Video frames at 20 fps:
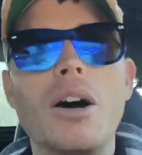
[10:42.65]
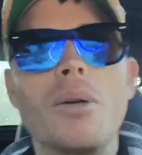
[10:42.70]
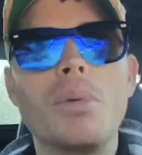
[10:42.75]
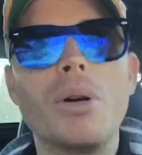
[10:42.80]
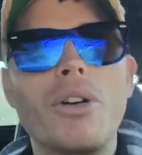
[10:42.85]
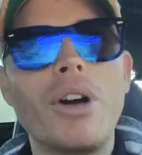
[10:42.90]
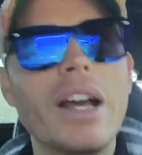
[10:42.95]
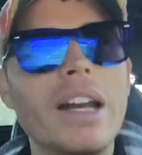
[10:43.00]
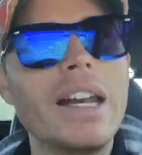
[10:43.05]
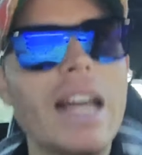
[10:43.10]

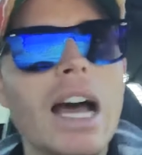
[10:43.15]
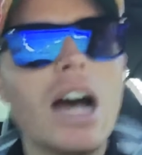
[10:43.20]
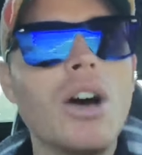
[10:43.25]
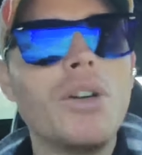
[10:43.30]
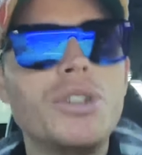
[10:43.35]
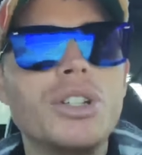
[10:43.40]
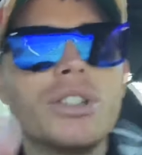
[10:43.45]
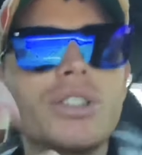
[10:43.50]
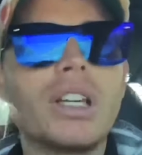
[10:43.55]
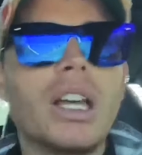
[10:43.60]
But right now,
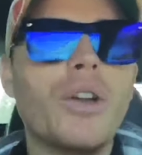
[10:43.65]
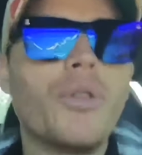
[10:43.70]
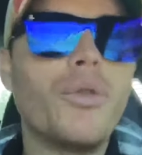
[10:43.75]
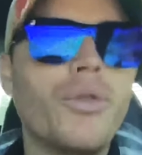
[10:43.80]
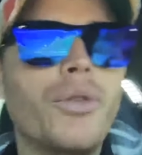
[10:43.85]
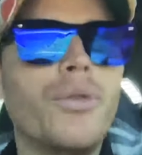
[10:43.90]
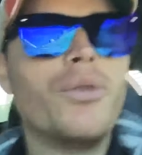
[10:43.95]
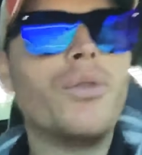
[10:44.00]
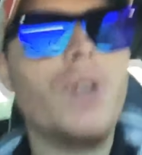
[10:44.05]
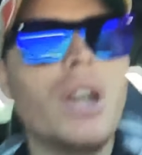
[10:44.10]
I've just kind of
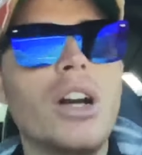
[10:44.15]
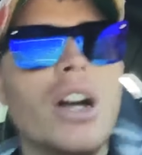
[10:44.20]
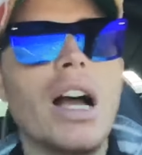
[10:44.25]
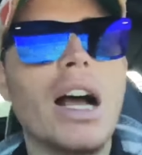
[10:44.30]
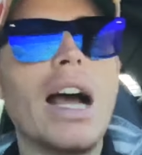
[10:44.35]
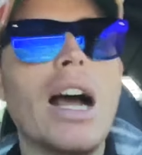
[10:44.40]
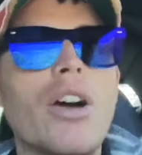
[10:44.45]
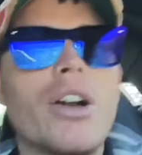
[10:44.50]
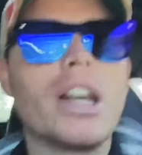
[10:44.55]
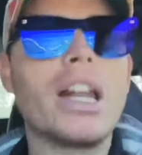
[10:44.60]
figured
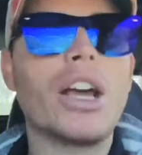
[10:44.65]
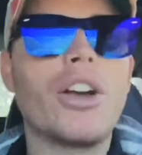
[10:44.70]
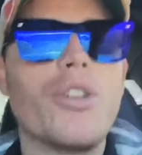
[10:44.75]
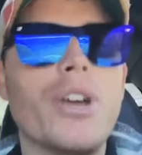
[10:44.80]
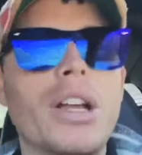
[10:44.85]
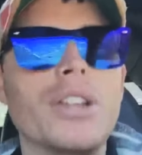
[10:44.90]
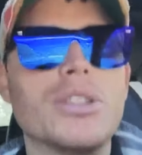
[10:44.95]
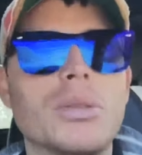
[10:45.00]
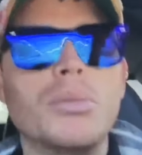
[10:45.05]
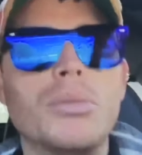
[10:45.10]
out how can I
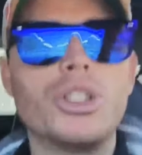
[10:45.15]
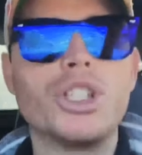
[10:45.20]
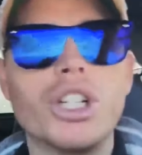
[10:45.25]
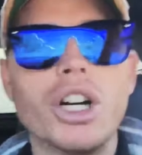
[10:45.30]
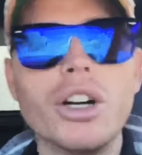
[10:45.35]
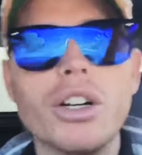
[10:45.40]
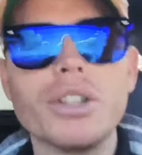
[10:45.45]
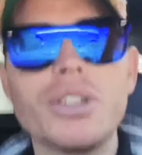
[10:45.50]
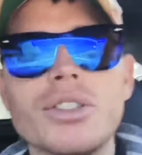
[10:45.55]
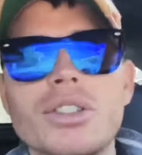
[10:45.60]
create some
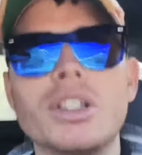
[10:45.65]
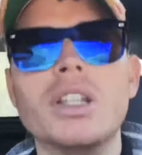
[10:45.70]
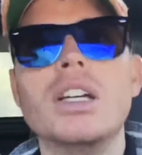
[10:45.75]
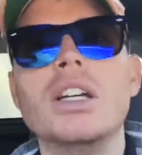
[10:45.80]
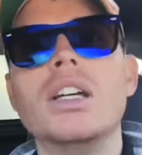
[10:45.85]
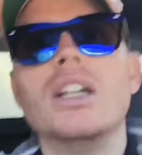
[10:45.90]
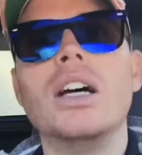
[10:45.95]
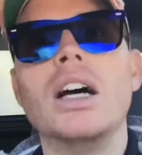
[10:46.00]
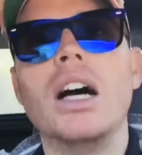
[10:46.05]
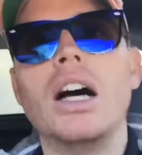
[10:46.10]
shirts,
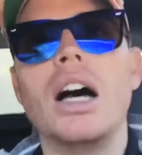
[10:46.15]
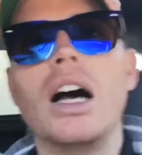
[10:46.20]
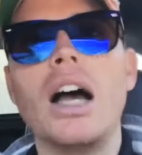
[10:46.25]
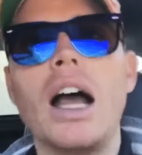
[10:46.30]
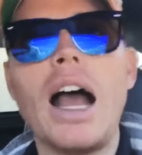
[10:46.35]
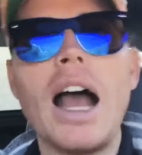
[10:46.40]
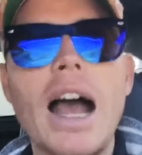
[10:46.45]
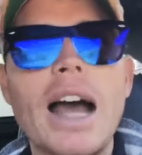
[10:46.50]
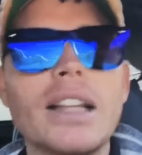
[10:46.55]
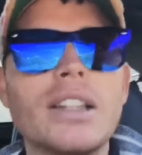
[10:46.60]

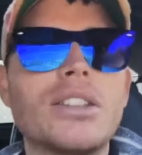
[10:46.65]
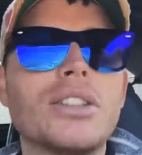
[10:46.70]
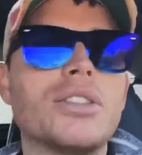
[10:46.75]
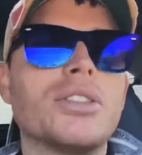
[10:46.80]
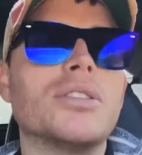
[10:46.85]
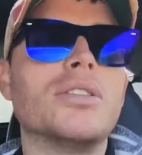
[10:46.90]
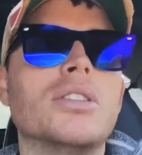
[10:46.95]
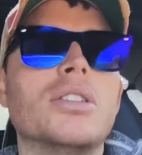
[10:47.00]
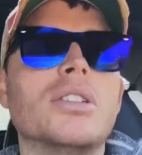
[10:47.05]
hats,